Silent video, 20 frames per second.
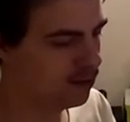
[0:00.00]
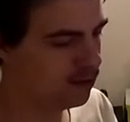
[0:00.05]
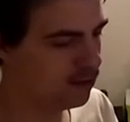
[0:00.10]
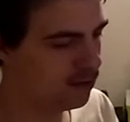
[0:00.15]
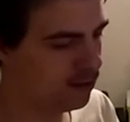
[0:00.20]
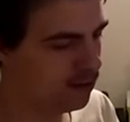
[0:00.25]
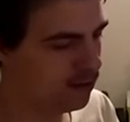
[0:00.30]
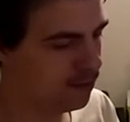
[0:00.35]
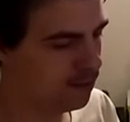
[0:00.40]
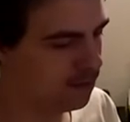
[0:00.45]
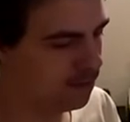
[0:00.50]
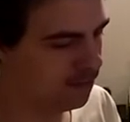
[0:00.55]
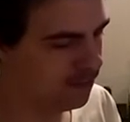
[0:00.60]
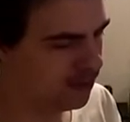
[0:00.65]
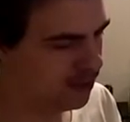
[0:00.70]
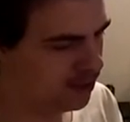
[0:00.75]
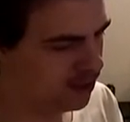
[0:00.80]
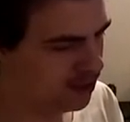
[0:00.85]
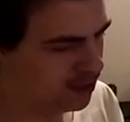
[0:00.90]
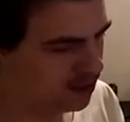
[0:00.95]
it.
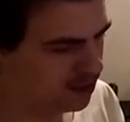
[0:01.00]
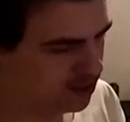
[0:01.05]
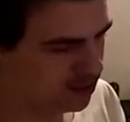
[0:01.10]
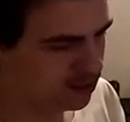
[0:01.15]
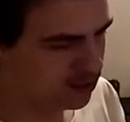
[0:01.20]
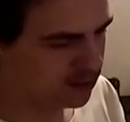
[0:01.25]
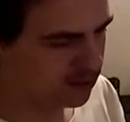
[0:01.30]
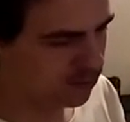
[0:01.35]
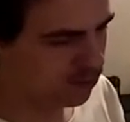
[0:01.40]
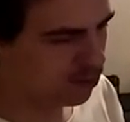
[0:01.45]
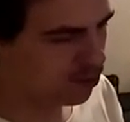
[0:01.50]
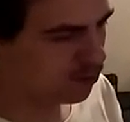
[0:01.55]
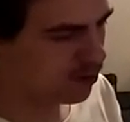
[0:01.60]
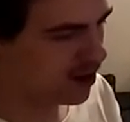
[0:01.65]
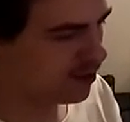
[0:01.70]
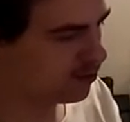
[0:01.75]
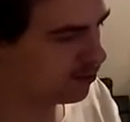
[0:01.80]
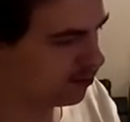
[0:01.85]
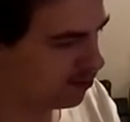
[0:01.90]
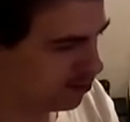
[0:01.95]
So more
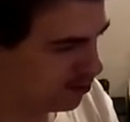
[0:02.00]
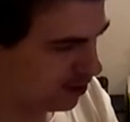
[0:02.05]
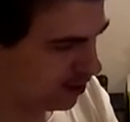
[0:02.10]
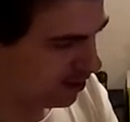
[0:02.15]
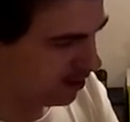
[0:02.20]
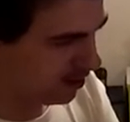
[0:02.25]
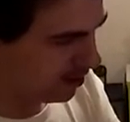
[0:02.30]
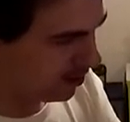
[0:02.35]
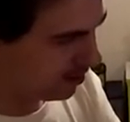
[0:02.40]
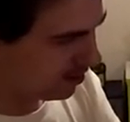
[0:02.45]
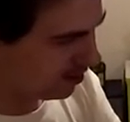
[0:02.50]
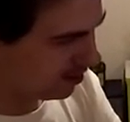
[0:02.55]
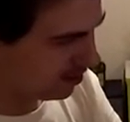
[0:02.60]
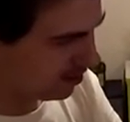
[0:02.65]
rather thin